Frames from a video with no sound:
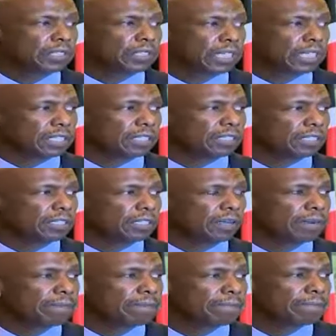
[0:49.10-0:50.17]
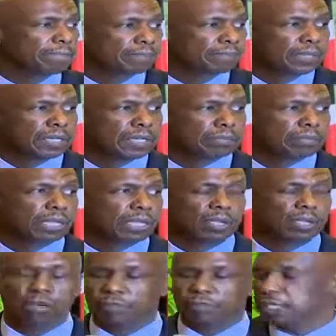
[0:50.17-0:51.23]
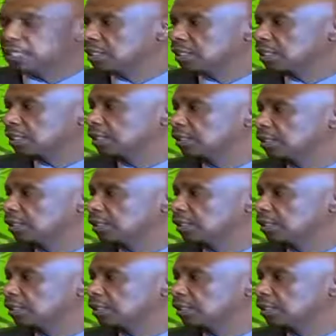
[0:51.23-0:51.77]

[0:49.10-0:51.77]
of Kenya, but a covenant